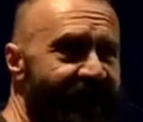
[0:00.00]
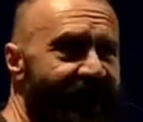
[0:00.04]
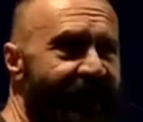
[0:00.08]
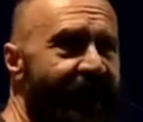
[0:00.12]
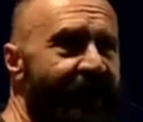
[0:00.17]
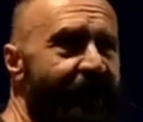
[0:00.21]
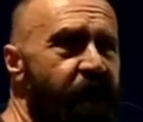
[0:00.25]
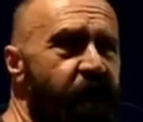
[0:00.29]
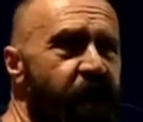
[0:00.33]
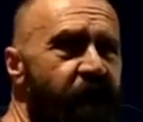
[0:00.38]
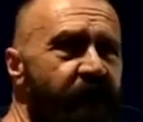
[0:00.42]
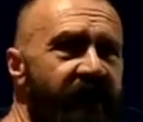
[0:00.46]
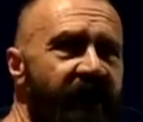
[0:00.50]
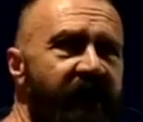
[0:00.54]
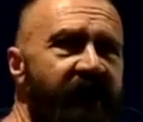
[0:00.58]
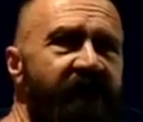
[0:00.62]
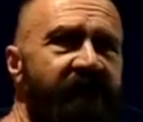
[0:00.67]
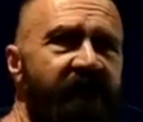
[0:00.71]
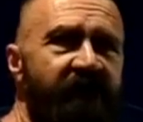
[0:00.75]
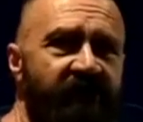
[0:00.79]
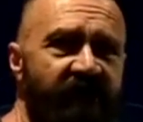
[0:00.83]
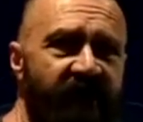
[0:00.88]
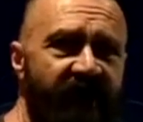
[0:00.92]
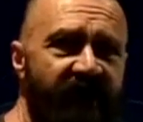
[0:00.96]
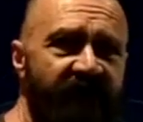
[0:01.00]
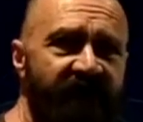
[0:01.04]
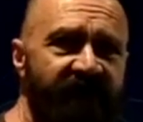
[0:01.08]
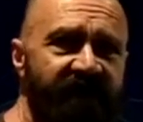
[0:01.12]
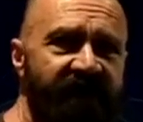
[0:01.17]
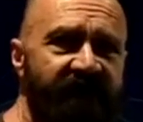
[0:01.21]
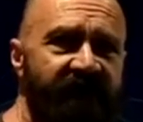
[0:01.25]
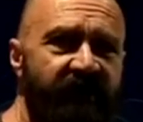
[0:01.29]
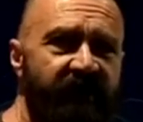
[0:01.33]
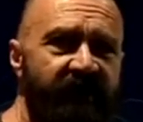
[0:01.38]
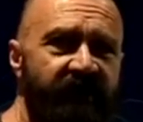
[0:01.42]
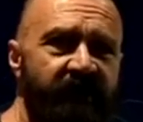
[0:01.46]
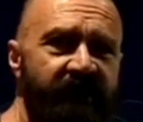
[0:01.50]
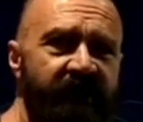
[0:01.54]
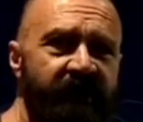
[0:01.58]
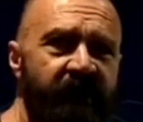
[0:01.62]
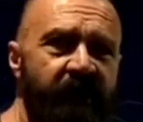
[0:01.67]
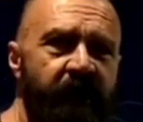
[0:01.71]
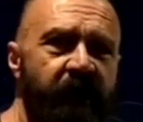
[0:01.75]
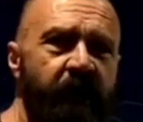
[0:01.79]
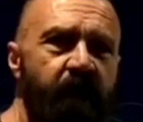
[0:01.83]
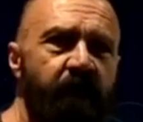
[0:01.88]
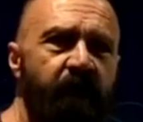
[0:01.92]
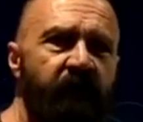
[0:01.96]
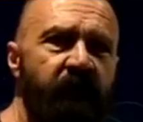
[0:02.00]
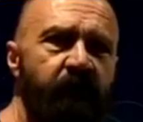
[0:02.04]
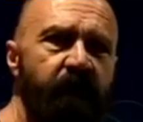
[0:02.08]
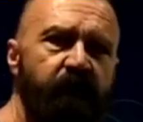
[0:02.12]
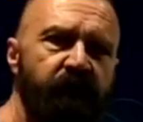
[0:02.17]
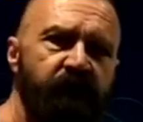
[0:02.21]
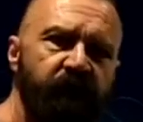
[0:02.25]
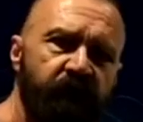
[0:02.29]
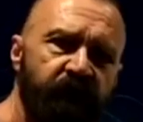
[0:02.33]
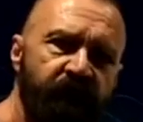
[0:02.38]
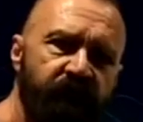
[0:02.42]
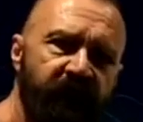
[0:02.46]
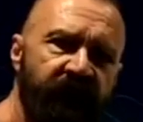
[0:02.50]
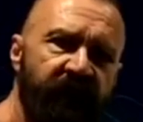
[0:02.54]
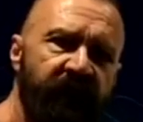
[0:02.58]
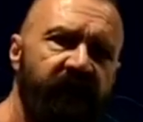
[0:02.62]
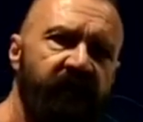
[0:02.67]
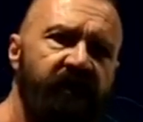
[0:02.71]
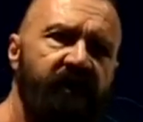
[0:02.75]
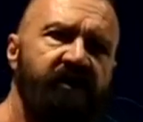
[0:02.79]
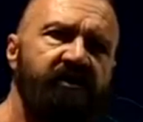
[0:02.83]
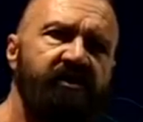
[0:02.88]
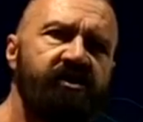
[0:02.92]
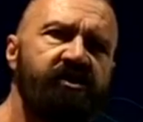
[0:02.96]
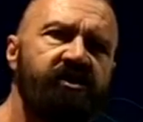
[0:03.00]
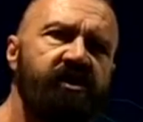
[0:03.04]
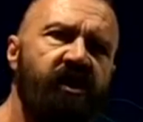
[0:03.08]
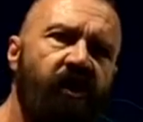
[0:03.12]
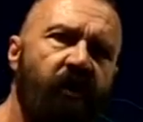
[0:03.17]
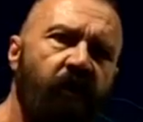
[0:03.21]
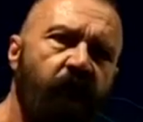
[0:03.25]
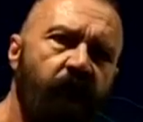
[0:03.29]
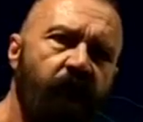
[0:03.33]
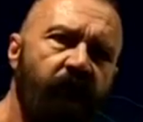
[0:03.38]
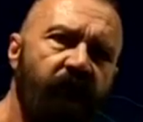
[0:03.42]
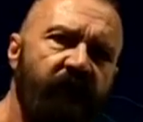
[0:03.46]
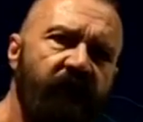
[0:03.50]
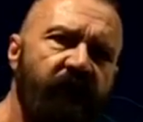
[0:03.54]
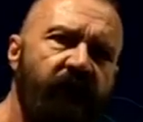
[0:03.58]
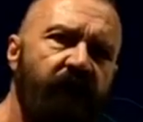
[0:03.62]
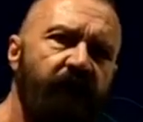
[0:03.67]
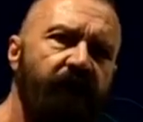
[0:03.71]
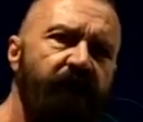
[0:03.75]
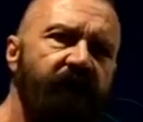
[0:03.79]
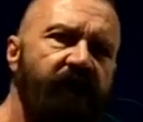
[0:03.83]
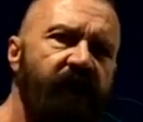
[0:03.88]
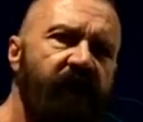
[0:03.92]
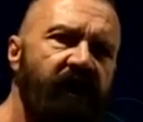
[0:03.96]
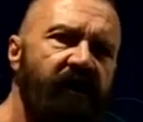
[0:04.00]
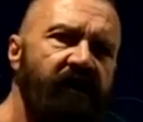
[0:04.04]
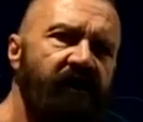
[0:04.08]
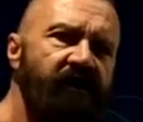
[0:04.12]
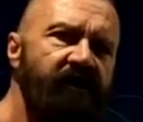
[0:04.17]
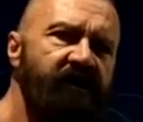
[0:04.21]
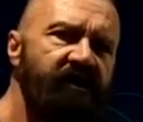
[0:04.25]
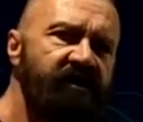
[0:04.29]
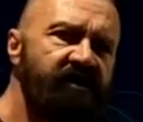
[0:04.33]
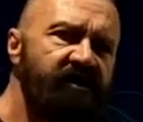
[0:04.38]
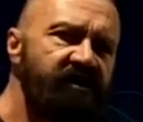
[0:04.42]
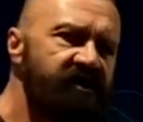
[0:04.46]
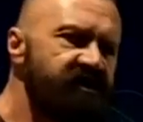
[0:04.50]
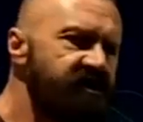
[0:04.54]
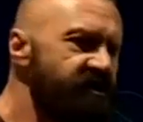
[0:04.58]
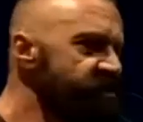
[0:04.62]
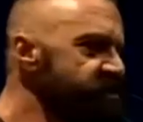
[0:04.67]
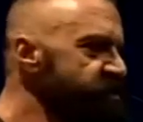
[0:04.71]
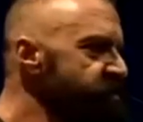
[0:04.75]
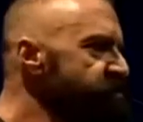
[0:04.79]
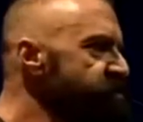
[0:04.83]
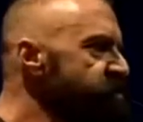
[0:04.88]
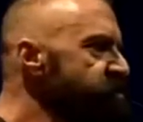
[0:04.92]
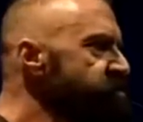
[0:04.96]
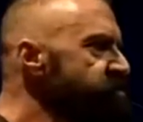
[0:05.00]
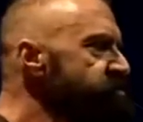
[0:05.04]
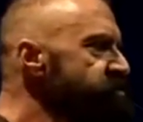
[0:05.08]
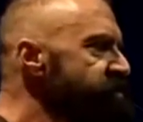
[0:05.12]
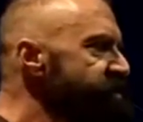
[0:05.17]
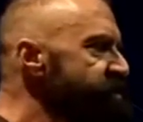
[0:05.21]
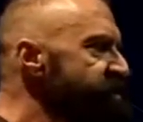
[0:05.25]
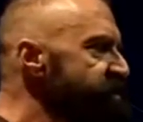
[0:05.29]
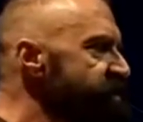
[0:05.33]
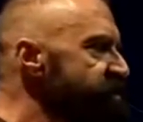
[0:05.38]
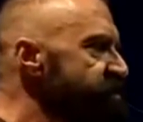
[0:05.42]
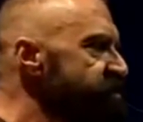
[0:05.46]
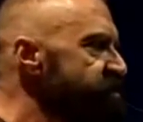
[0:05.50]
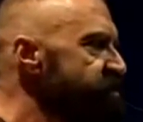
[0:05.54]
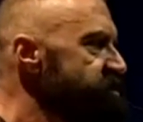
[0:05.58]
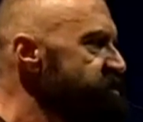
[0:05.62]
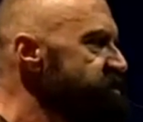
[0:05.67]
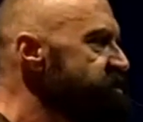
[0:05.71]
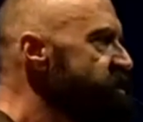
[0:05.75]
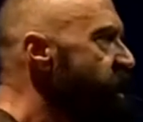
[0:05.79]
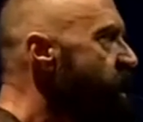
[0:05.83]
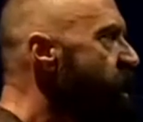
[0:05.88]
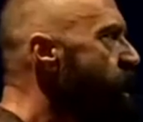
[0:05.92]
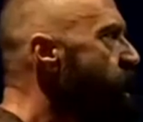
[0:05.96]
and we're going to have a lot of fun, but prepare to open up not only to some new skills